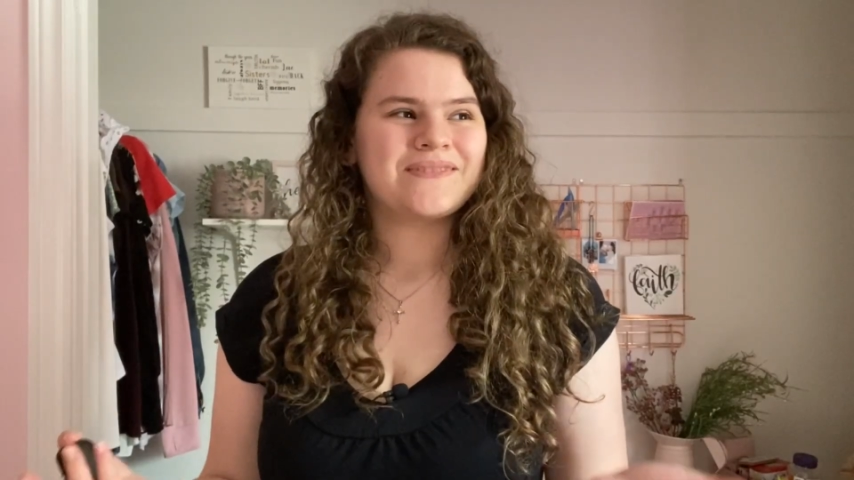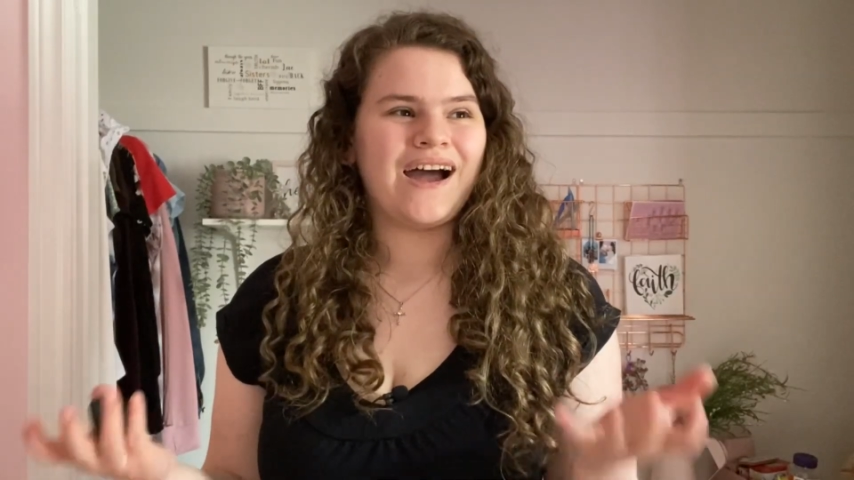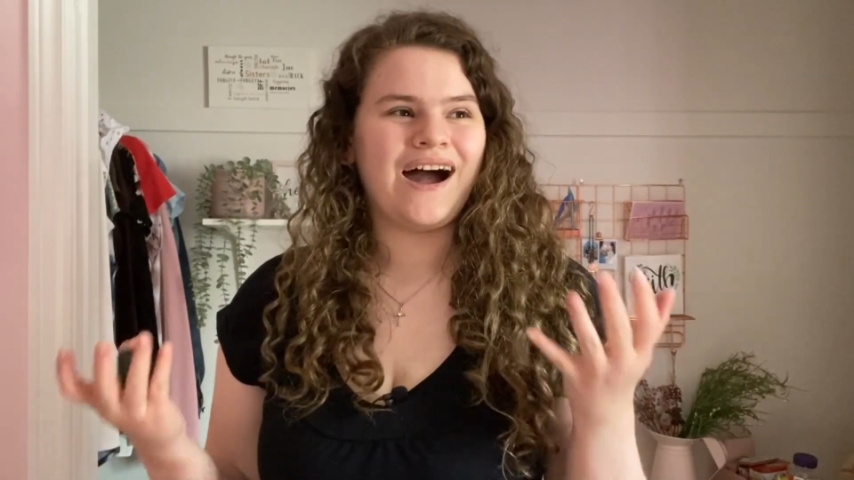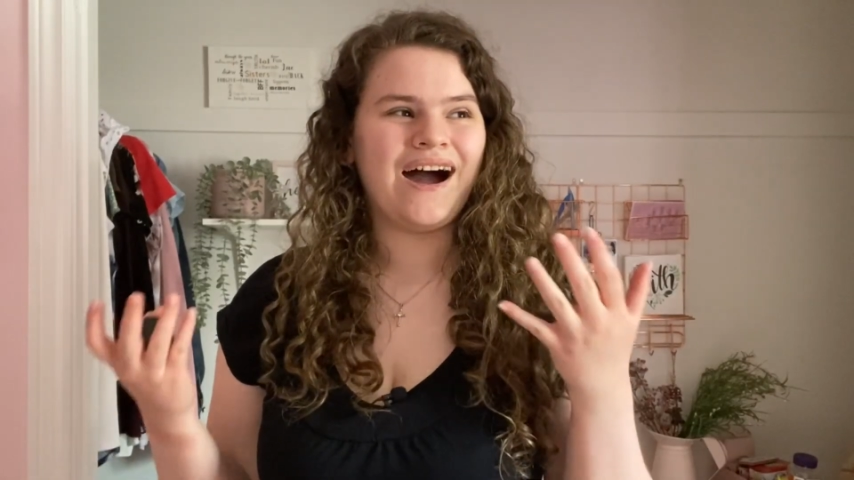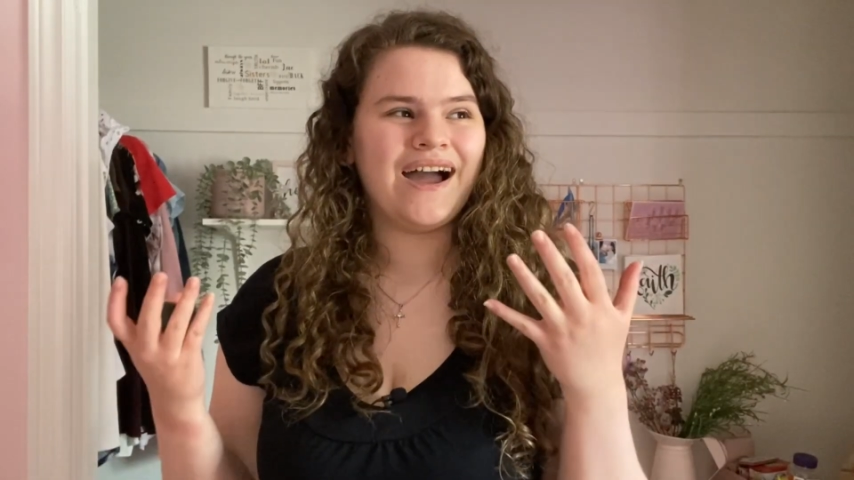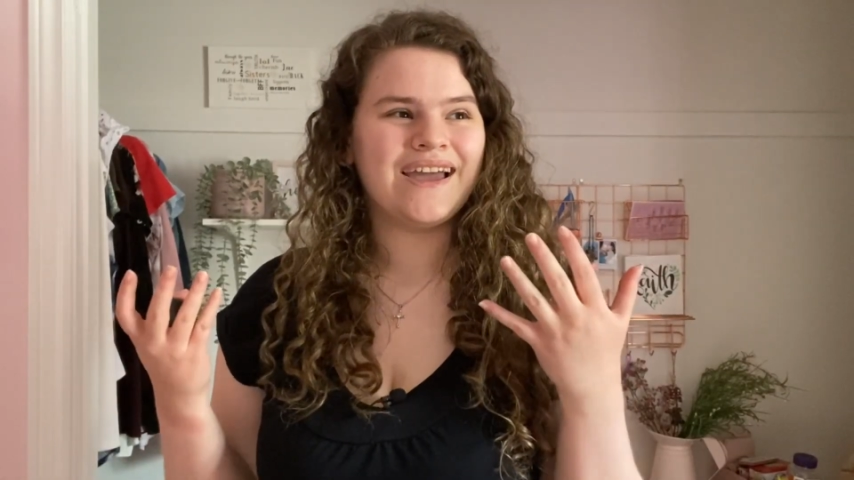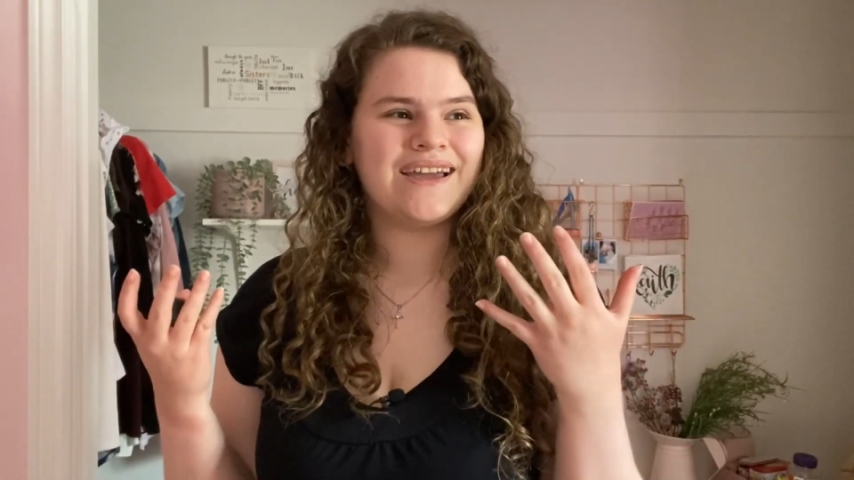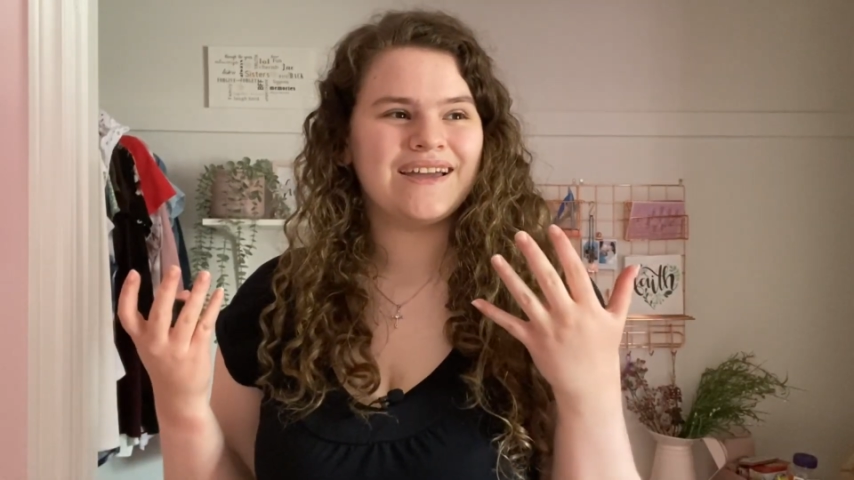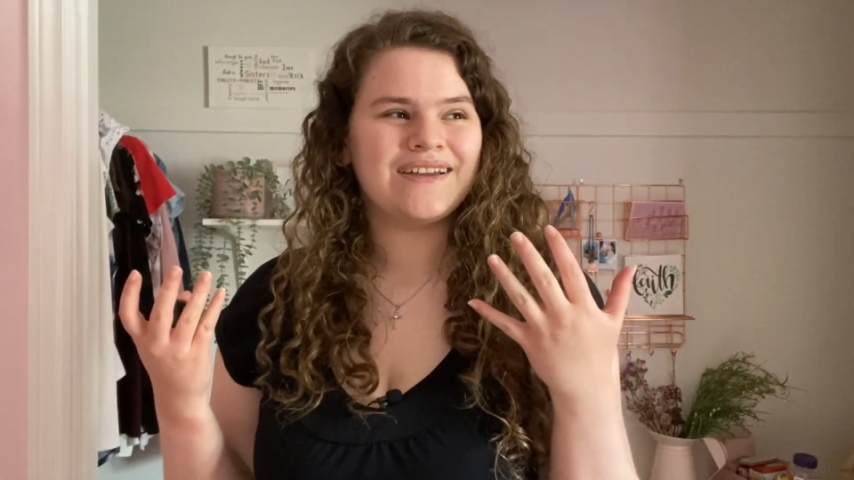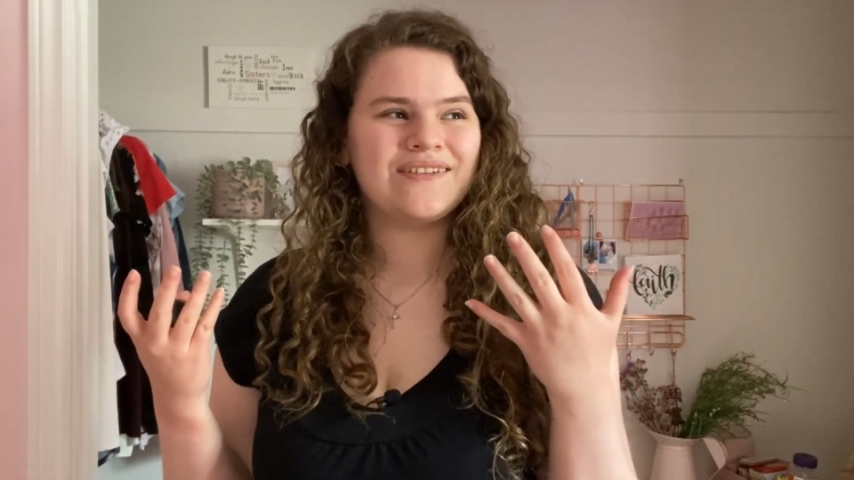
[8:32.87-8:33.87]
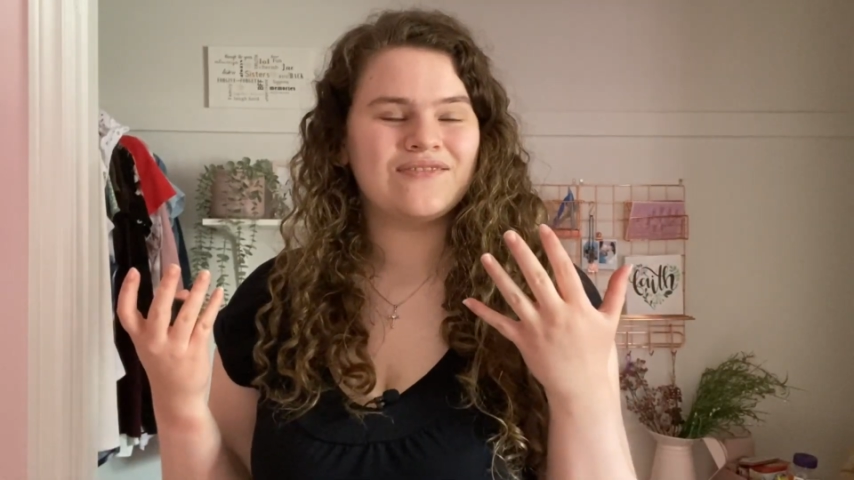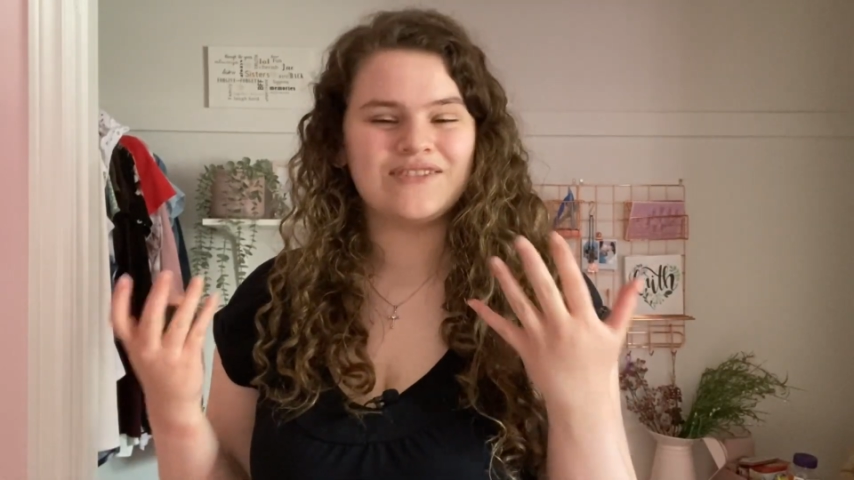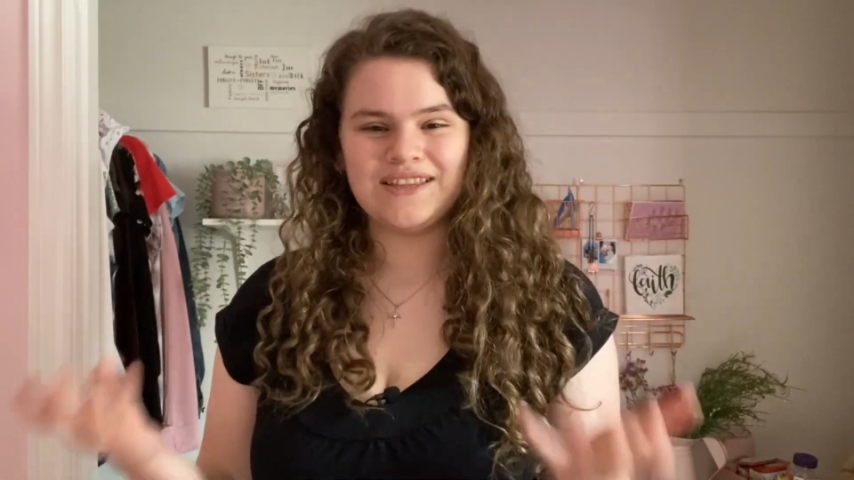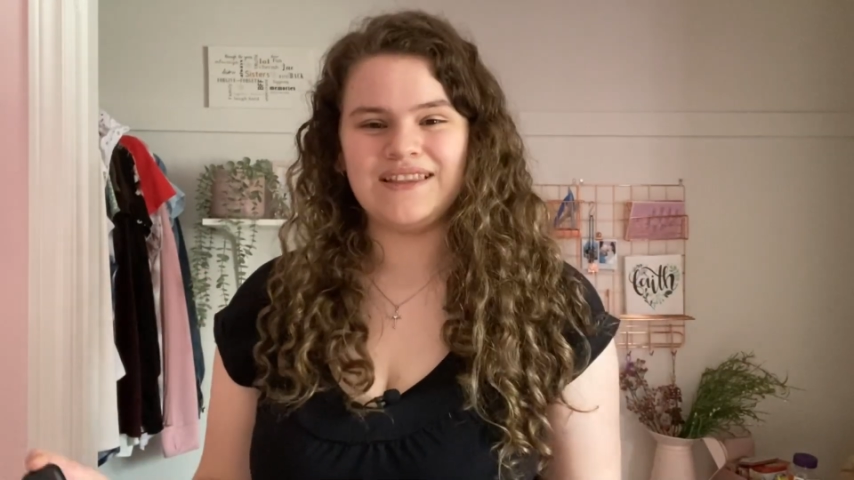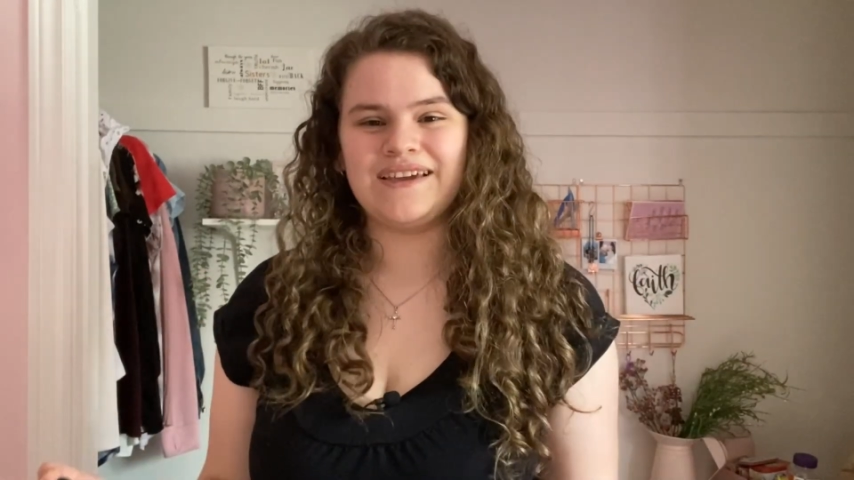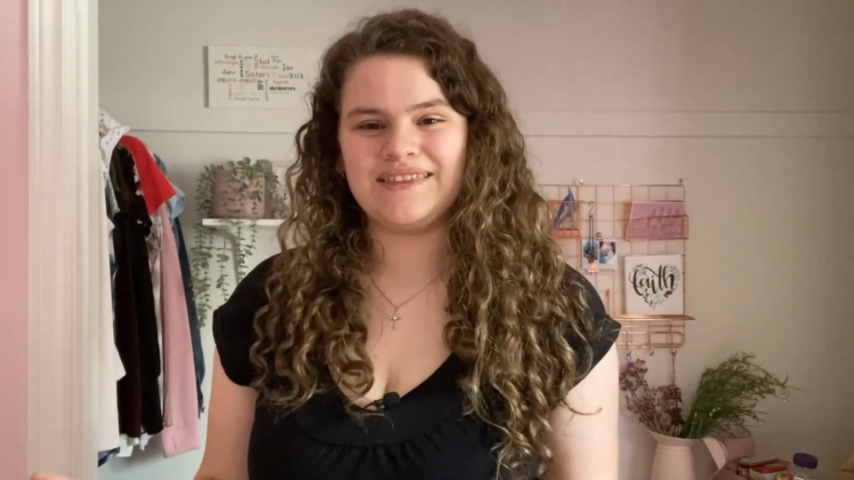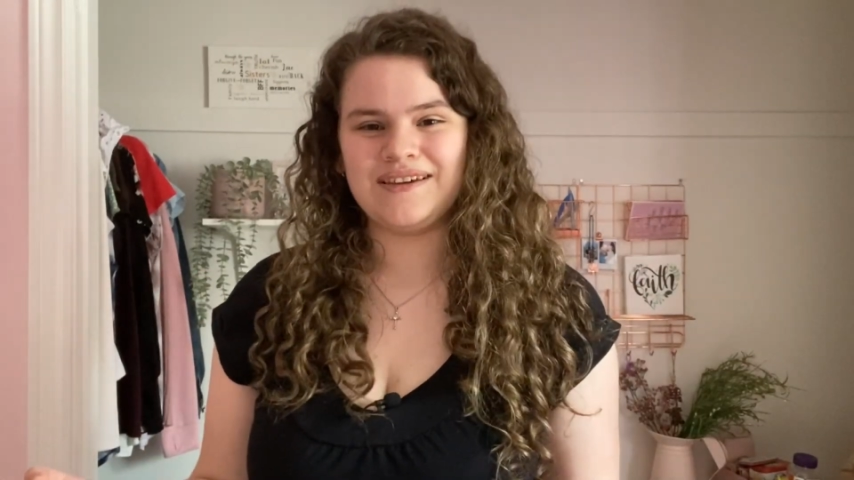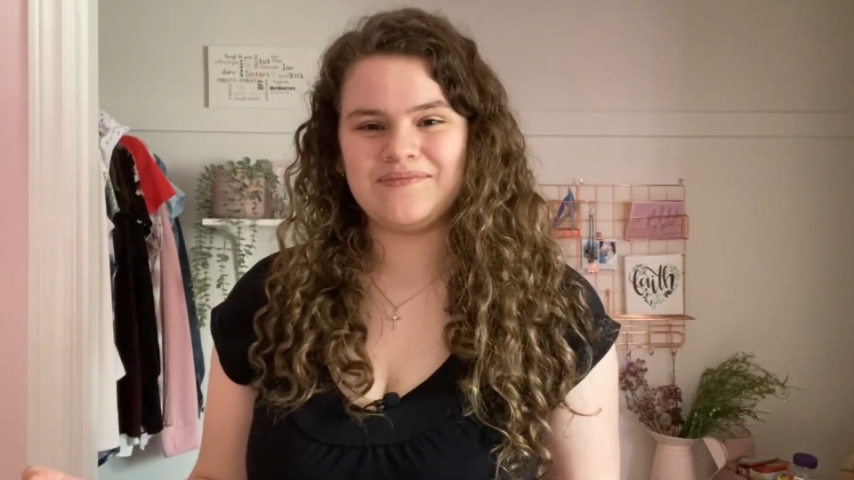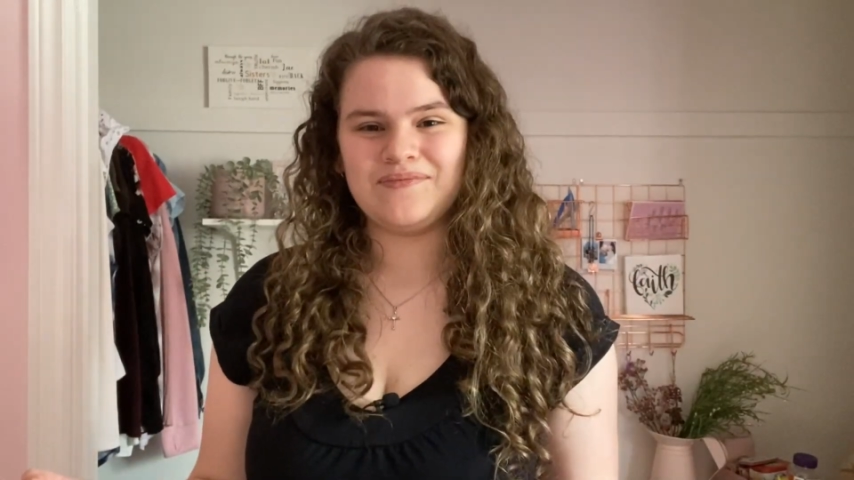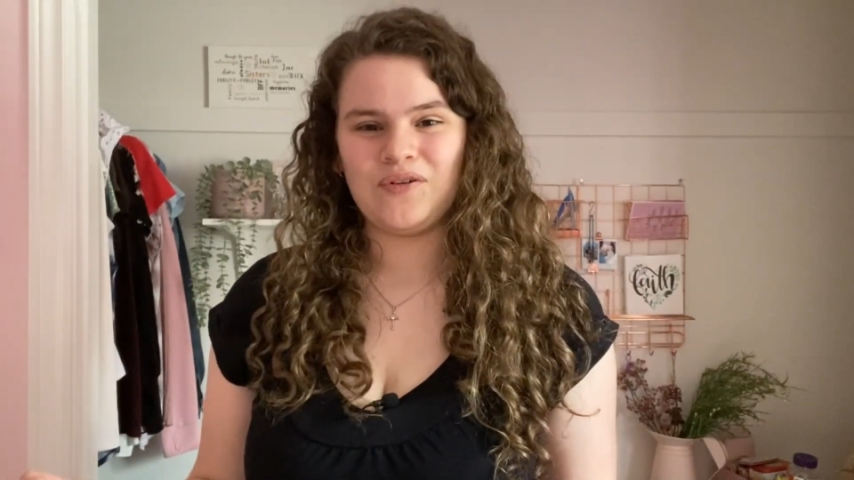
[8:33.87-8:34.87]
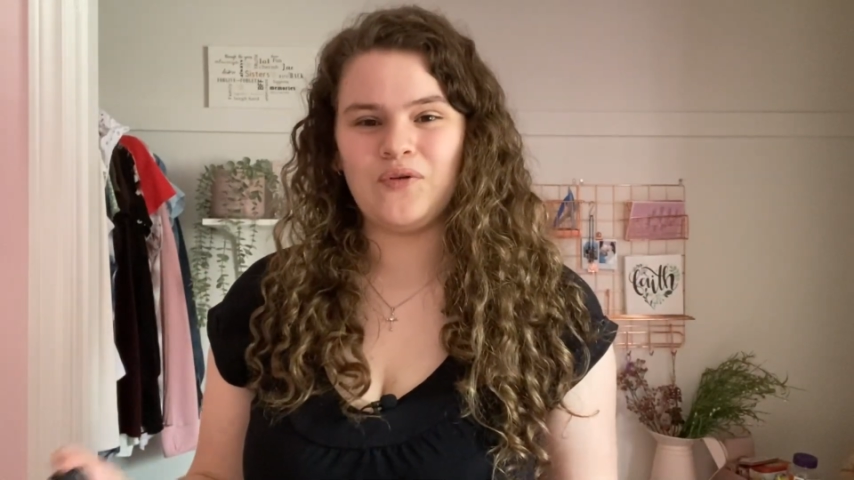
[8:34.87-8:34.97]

I really like them,